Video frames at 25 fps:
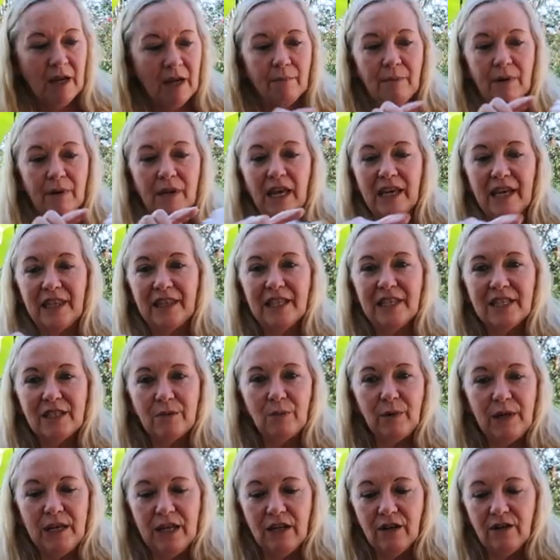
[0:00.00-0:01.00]
but like this
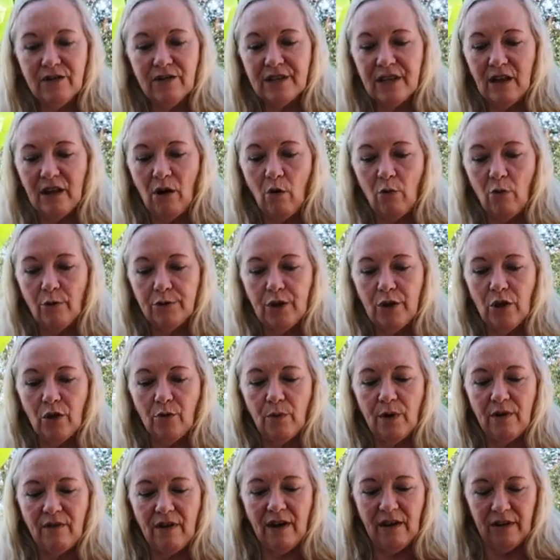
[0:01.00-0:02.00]
one here has got holes all the
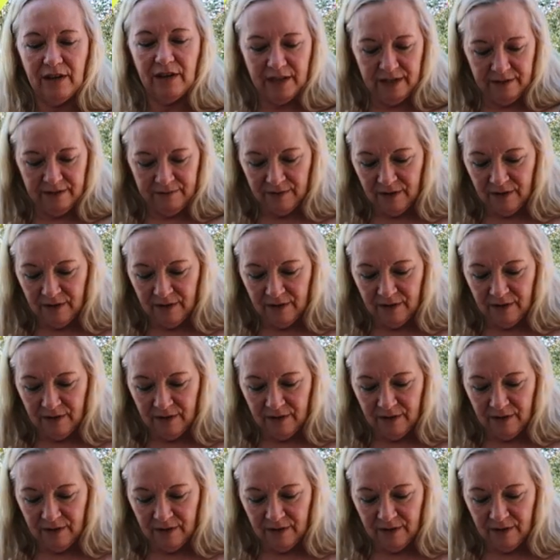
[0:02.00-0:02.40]
way around it.